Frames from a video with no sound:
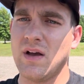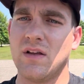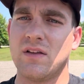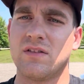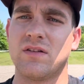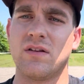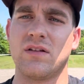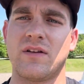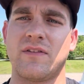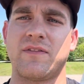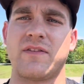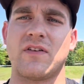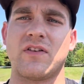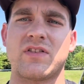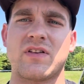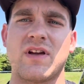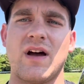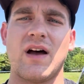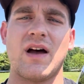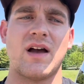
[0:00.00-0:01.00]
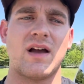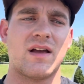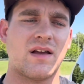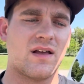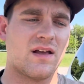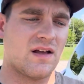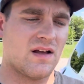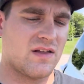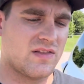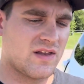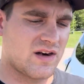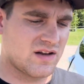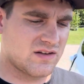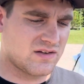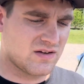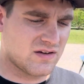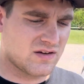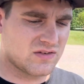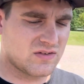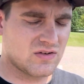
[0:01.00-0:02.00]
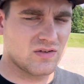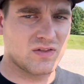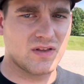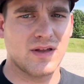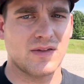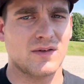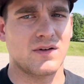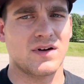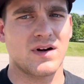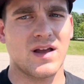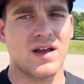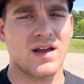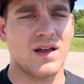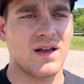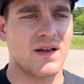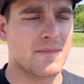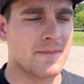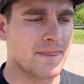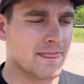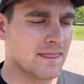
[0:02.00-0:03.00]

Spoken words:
So the first guy that I took it to the other day,